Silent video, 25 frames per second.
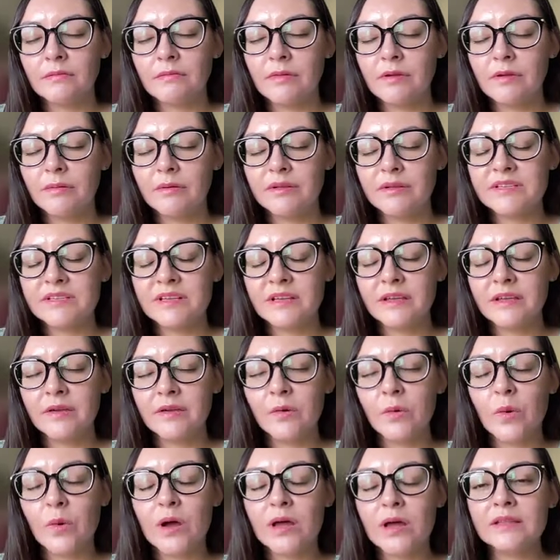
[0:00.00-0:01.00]
Maybe
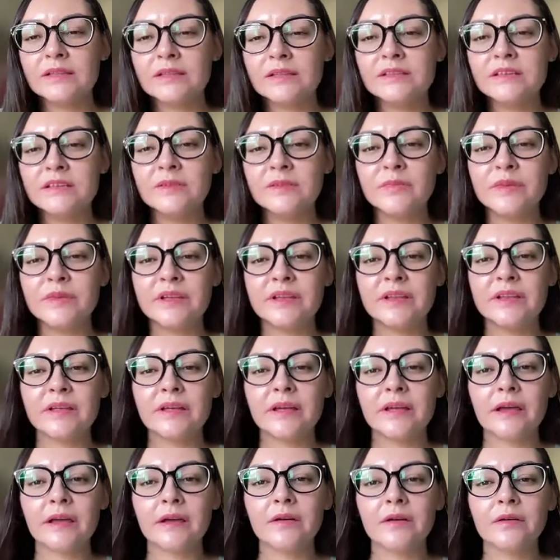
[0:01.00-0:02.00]
taking one deep
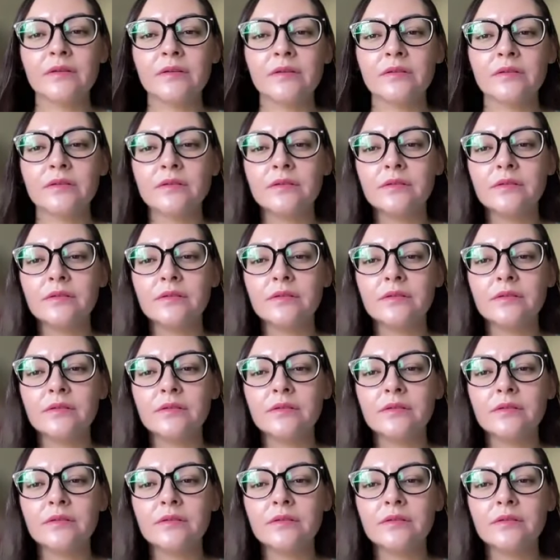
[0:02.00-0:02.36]
inhale.